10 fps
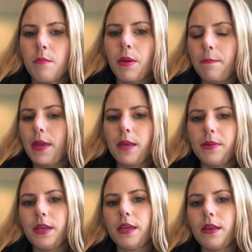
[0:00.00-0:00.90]
but
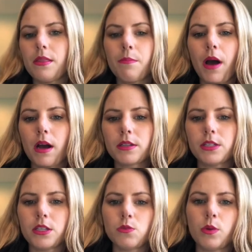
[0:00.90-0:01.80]
maybe in the
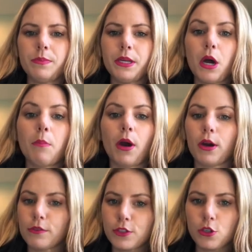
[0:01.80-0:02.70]
boxes would be a
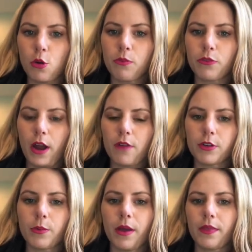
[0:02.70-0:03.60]
bar of soap for
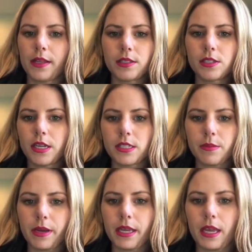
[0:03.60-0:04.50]
everyone that stays at
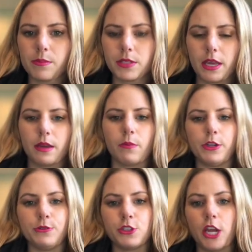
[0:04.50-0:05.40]
my campsite, and when
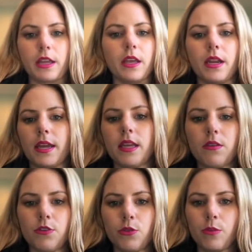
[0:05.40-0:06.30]
you check in, I
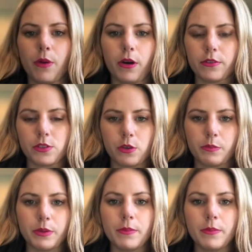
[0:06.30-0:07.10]
give you the bar of soap.